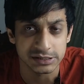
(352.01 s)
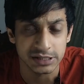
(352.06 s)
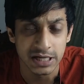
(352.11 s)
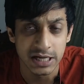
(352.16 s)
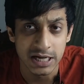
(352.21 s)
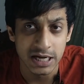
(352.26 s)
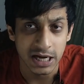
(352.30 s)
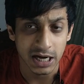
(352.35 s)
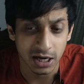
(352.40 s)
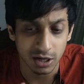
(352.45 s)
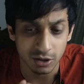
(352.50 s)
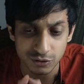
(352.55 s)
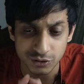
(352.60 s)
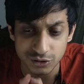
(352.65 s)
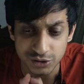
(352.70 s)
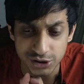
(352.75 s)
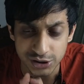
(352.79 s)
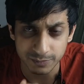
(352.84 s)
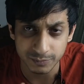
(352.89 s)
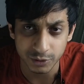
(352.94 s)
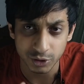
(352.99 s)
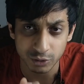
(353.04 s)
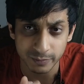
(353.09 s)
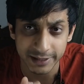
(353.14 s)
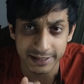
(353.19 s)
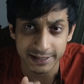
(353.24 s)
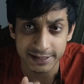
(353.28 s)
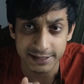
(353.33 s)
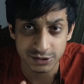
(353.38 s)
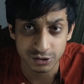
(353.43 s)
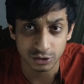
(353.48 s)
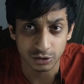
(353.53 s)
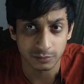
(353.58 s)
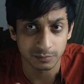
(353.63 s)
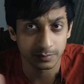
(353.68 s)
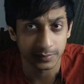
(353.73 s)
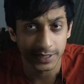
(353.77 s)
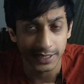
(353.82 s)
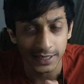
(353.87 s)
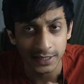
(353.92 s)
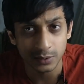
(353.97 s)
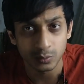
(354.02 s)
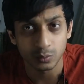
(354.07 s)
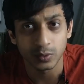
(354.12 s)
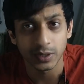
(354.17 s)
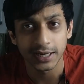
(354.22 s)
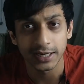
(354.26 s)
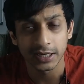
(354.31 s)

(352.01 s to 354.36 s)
I'll also jump onto my desktop in a while